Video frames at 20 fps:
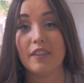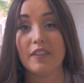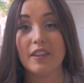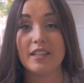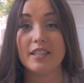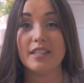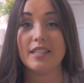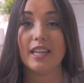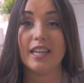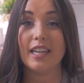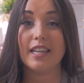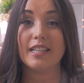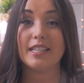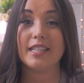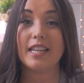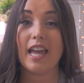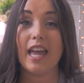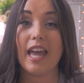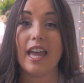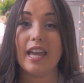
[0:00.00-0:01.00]
This
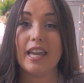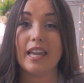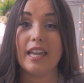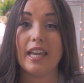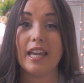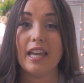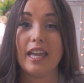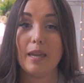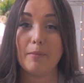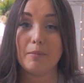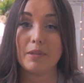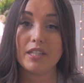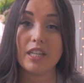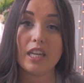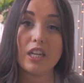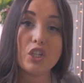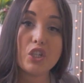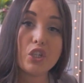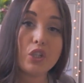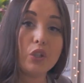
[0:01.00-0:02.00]
is a
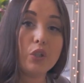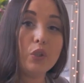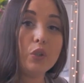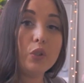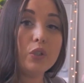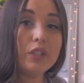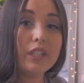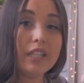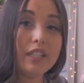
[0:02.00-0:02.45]
imitation cord.